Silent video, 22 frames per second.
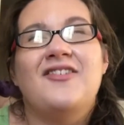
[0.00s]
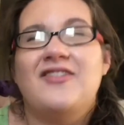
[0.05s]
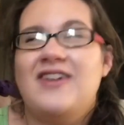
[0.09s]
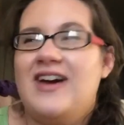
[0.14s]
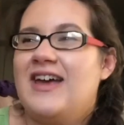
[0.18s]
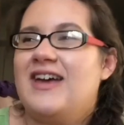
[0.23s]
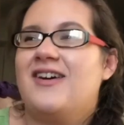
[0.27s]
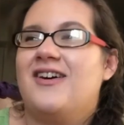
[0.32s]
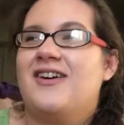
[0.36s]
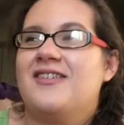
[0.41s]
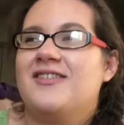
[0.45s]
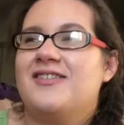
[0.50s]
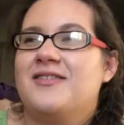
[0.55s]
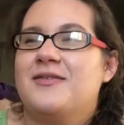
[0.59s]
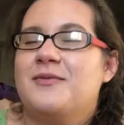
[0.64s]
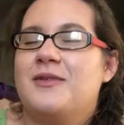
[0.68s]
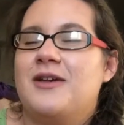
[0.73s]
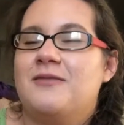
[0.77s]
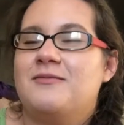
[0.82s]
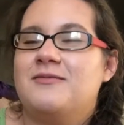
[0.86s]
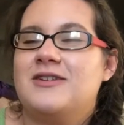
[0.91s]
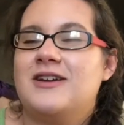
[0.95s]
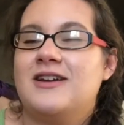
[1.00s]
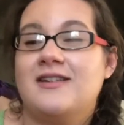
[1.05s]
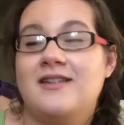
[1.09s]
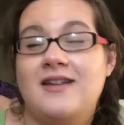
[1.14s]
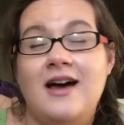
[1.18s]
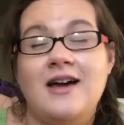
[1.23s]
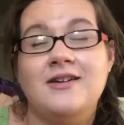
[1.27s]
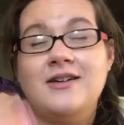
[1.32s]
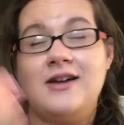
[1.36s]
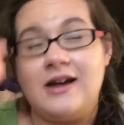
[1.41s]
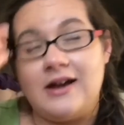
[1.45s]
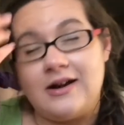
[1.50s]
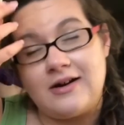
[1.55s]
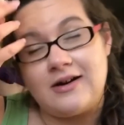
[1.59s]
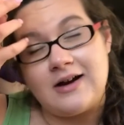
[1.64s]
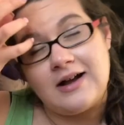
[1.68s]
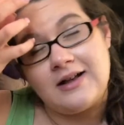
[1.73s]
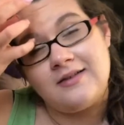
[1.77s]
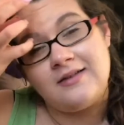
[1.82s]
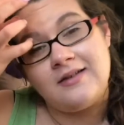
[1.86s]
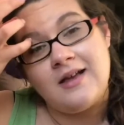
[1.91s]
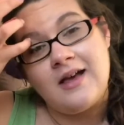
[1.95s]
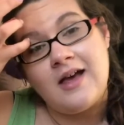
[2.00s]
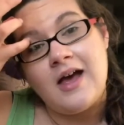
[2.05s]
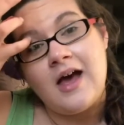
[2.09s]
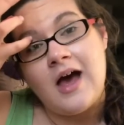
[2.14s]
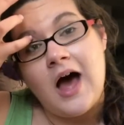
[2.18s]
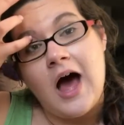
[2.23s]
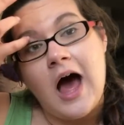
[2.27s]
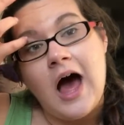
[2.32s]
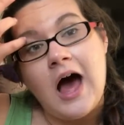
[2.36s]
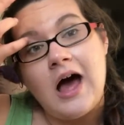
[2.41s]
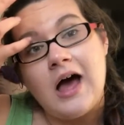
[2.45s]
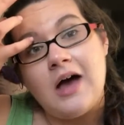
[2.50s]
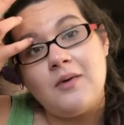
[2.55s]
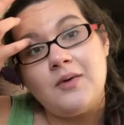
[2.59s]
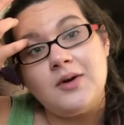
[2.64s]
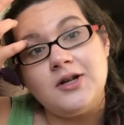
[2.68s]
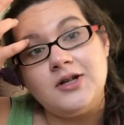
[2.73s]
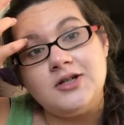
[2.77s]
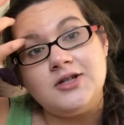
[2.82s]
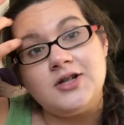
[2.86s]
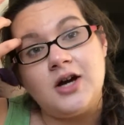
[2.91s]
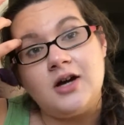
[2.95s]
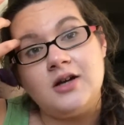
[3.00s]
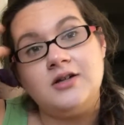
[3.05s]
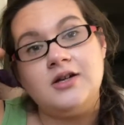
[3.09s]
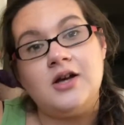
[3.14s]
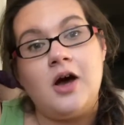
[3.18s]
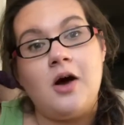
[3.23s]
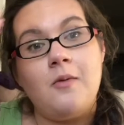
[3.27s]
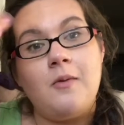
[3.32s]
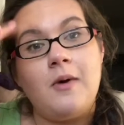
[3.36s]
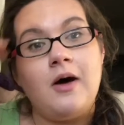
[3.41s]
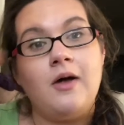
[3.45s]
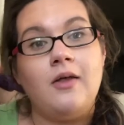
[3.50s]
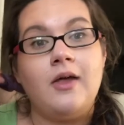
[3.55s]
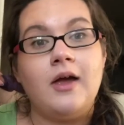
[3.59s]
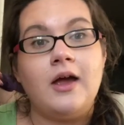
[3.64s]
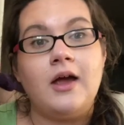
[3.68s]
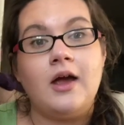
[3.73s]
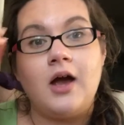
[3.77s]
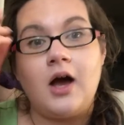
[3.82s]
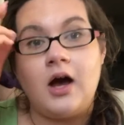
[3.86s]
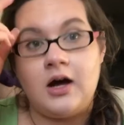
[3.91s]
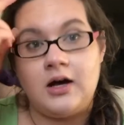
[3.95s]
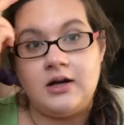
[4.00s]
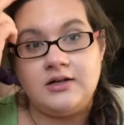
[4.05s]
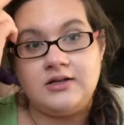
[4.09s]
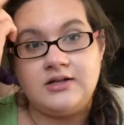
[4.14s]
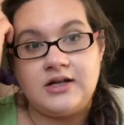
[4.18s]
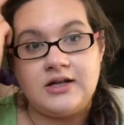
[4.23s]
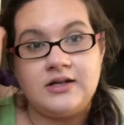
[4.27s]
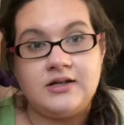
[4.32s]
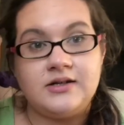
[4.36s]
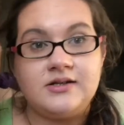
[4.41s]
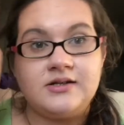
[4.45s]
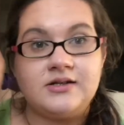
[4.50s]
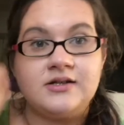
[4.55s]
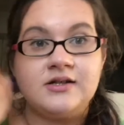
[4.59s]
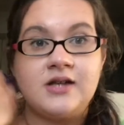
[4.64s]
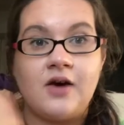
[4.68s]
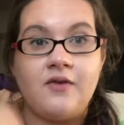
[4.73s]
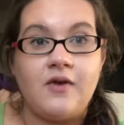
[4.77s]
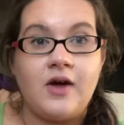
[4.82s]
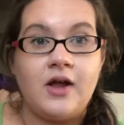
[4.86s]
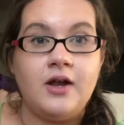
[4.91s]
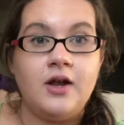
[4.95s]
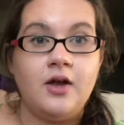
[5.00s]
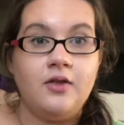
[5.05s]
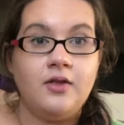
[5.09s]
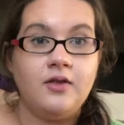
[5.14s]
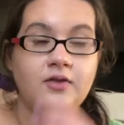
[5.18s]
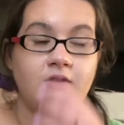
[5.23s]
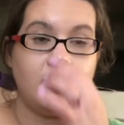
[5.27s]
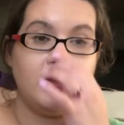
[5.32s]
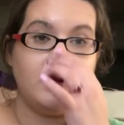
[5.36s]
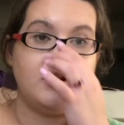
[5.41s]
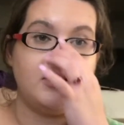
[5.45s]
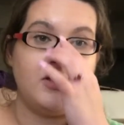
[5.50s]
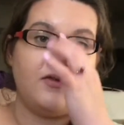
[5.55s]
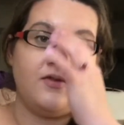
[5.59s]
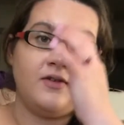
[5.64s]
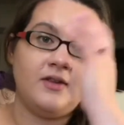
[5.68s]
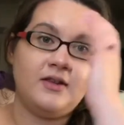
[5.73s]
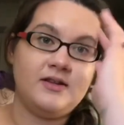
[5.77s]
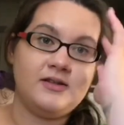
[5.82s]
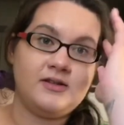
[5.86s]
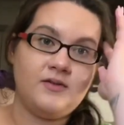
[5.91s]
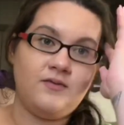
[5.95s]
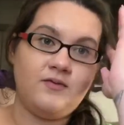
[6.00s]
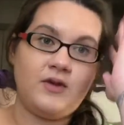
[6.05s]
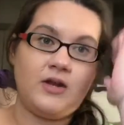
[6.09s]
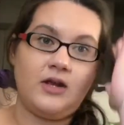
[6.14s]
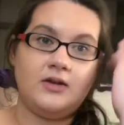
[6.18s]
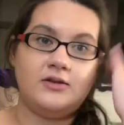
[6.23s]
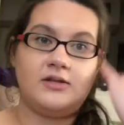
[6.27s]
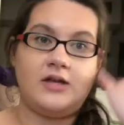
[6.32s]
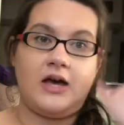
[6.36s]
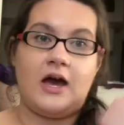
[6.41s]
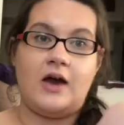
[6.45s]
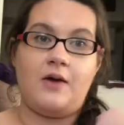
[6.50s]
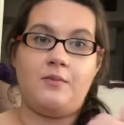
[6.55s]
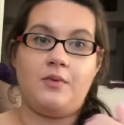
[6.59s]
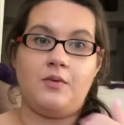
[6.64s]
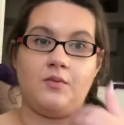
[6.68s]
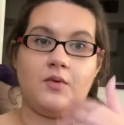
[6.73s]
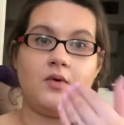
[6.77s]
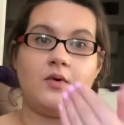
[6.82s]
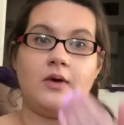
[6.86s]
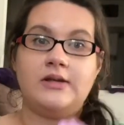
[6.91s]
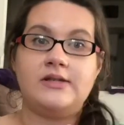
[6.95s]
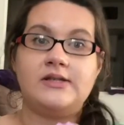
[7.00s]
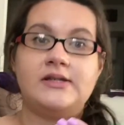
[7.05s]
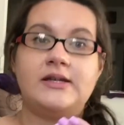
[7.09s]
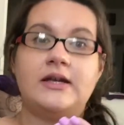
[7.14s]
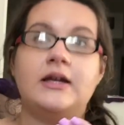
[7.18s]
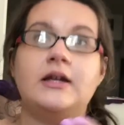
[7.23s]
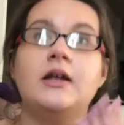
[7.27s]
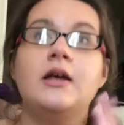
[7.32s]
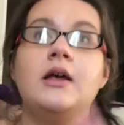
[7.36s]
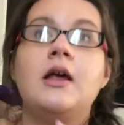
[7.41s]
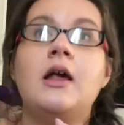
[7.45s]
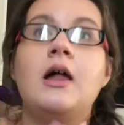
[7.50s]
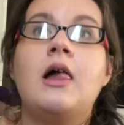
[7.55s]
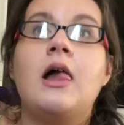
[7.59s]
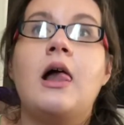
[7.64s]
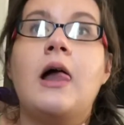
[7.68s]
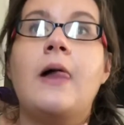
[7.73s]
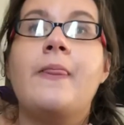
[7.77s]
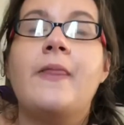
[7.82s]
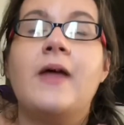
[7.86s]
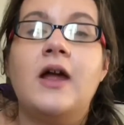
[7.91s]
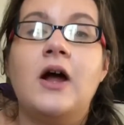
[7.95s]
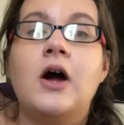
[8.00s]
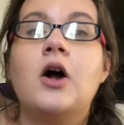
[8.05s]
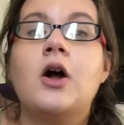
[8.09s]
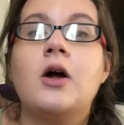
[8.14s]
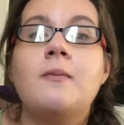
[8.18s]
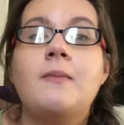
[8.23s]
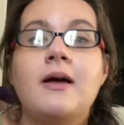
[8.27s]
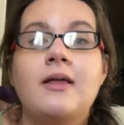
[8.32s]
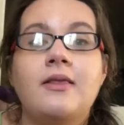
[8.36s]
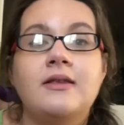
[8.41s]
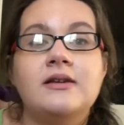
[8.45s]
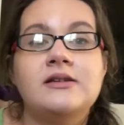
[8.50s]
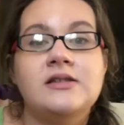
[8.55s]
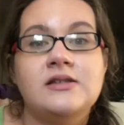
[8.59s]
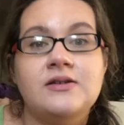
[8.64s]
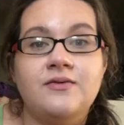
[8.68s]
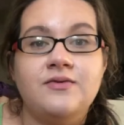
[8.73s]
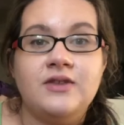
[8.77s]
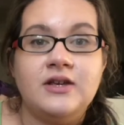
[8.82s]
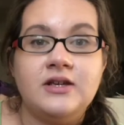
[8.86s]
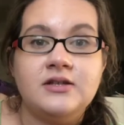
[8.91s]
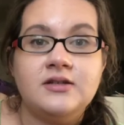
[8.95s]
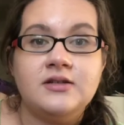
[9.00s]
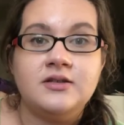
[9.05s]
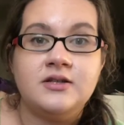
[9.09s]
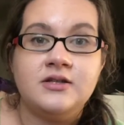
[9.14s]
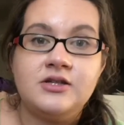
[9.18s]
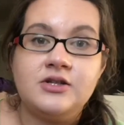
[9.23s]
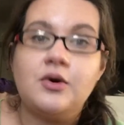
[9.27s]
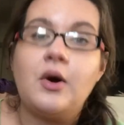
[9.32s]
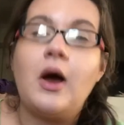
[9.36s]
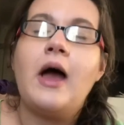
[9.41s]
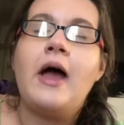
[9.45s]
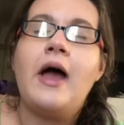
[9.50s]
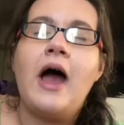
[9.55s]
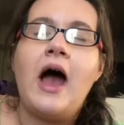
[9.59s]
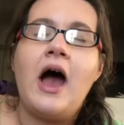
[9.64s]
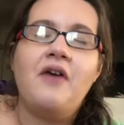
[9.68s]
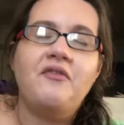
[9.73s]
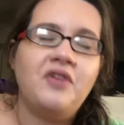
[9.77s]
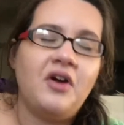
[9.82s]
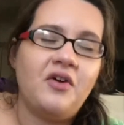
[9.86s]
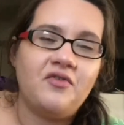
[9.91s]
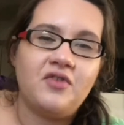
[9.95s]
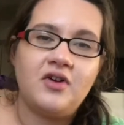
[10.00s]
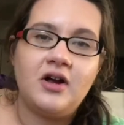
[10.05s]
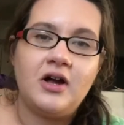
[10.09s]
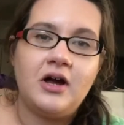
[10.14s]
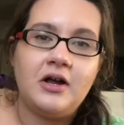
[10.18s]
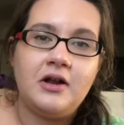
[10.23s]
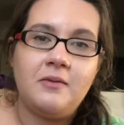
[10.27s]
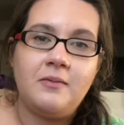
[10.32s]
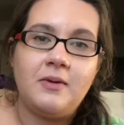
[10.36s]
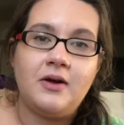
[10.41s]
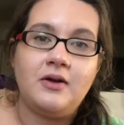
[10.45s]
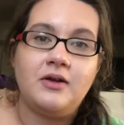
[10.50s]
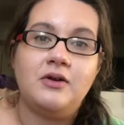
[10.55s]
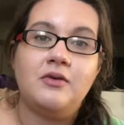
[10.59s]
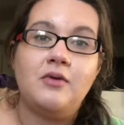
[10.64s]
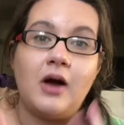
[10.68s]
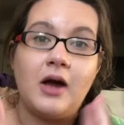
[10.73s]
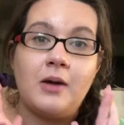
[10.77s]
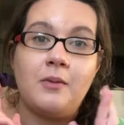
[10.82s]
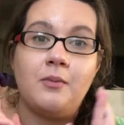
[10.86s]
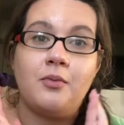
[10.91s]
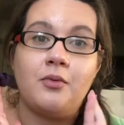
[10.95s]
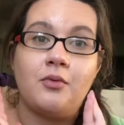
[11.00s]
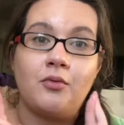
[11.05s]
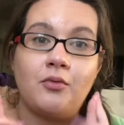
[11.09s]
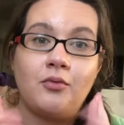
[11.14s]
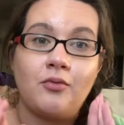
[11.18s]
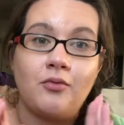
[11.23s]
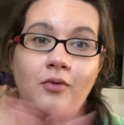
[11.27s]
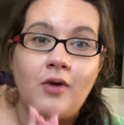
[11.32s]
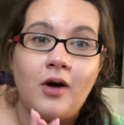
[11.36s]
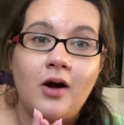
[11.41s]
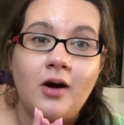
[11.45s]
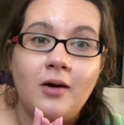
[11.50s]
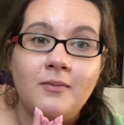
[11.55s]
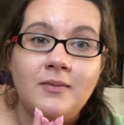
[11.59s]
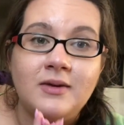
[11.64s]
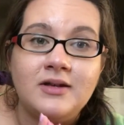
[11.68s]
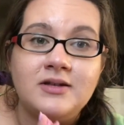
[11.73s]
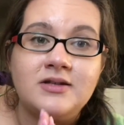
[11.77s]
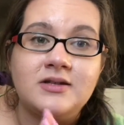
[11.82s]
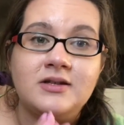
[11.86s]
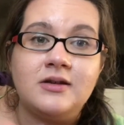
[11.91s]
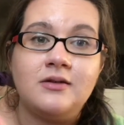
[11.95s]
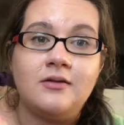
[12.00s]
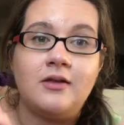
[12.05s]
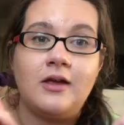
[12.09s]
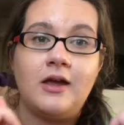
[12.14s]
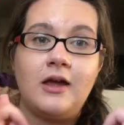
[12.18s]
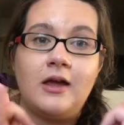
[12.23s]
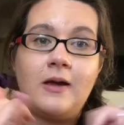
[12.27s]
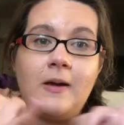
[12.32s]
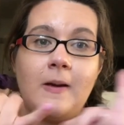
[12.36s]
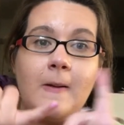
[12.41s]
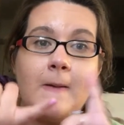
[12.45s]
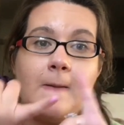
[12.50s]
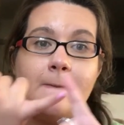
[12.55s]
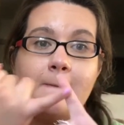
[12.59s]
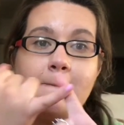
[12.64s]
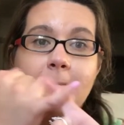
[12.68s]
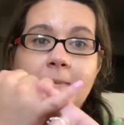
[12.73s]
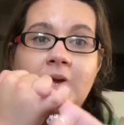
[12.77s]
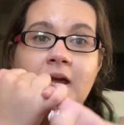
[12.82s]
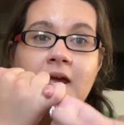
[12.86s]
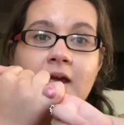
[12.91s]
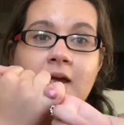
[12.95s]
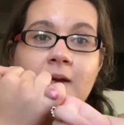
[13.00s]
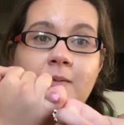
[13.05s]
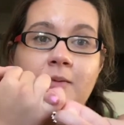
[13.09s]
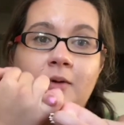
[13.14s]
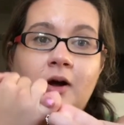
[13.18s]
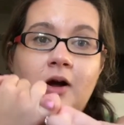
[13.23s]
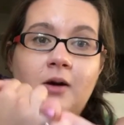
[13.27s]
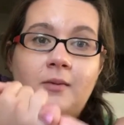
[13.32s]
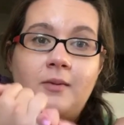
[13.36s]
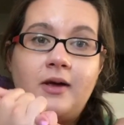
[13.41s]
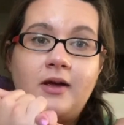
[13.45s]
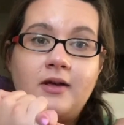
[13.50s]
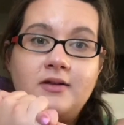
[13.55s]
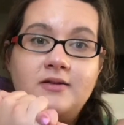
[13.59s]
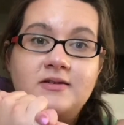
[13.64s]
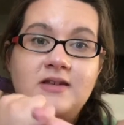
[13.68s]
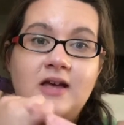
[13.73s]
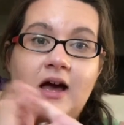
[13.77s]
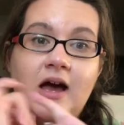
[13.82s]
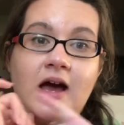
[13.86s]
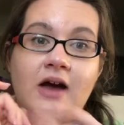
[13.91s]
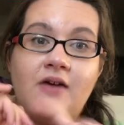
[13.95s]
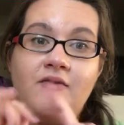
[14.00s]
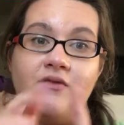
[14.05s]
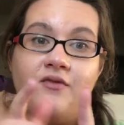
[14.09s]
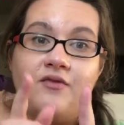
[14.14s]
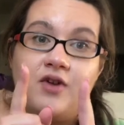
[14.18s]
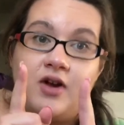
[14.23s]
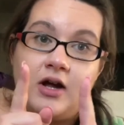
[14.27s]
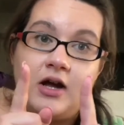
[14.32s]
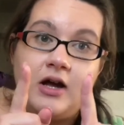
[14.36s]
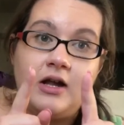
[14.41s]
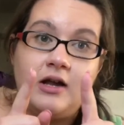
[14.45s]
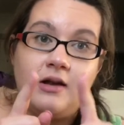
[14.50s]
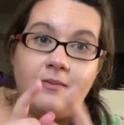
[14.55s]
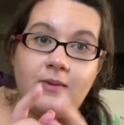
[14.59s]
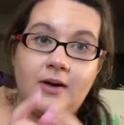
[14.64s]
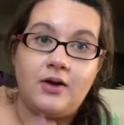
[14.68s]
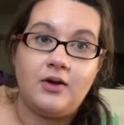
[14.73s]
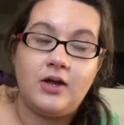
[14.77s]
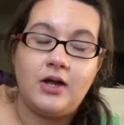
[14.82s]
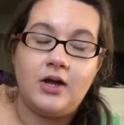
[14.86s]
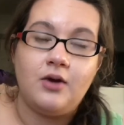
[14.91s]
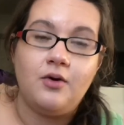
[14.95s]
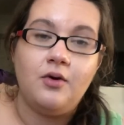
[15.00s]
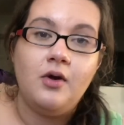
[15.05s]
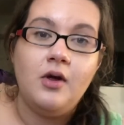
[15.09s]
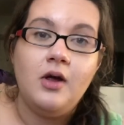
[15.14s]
way off subject. I digress. I want to talk to y'all about like content and stuff. I know that there are definitely some videos that have been requested and they are on my list of things to do. I have not forgotten about you. I promise you like pinky promise. I haven't forgotten about you.